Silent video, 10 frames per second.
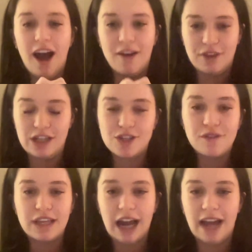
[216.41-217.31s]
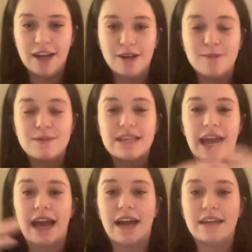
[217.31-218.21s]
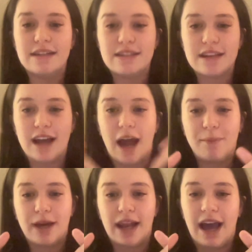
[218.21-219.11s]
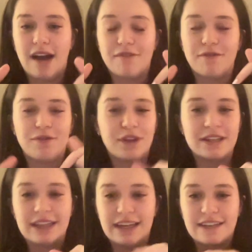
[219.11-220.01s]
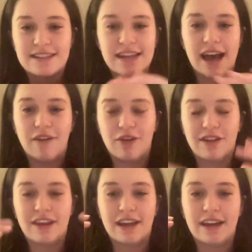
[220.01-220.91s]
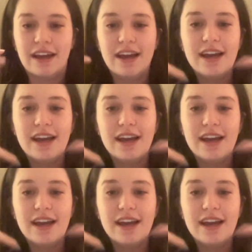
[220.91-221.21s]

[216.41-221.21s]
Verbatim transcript: of each of the items, and I'm gonna have the links to everything